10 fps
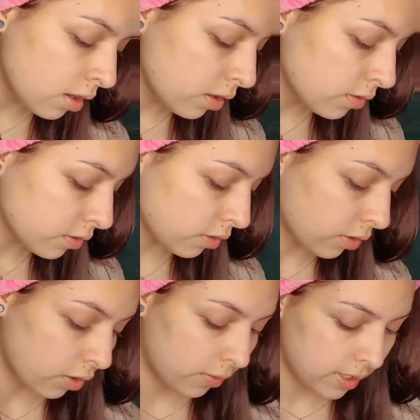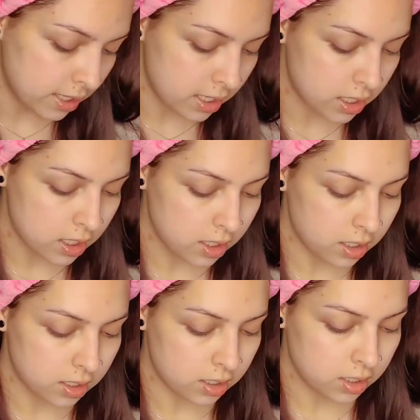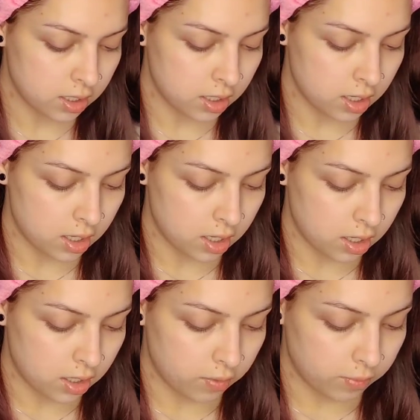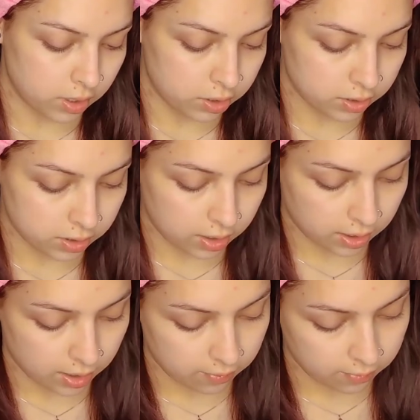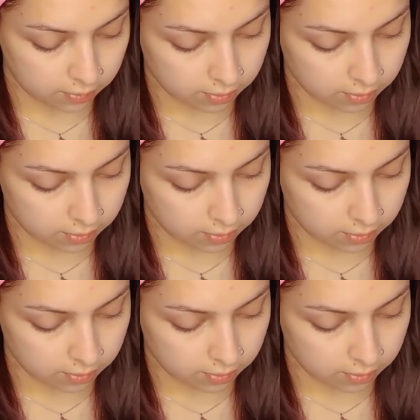So I'm going to go in. We're just going to get